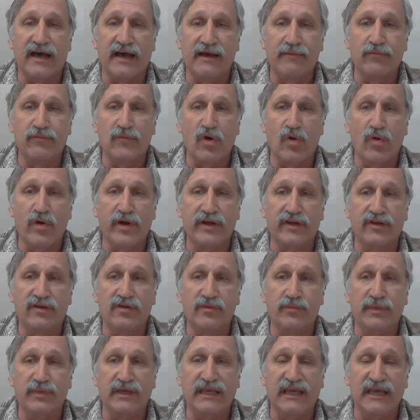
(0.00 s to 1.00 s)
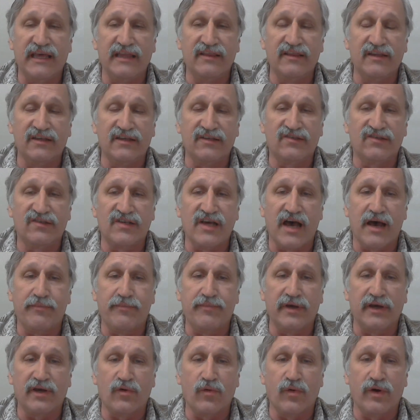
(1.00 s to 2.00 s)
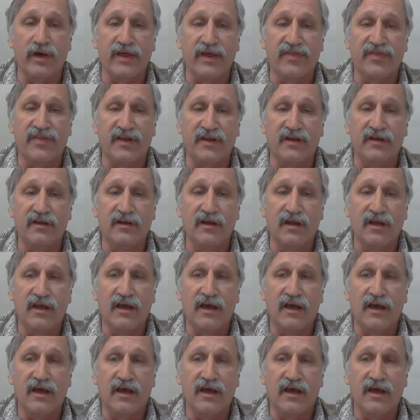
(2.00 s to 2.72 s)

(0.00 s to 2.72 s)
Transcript: I'm going to begin this topic with, and